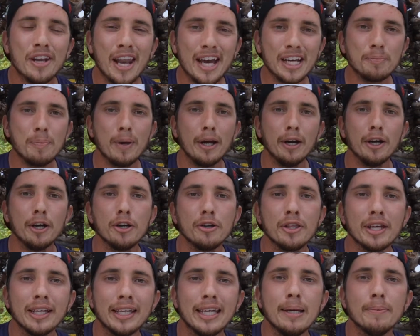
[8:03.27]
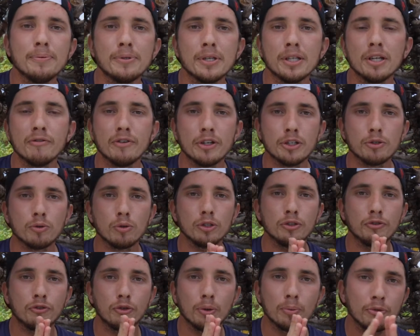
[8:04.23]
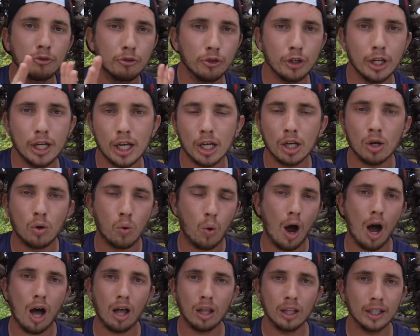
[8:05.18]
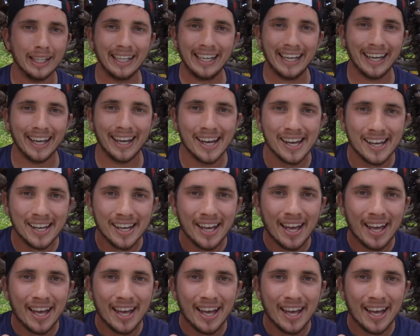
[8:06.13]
next barrier that keeps individuals from free, quality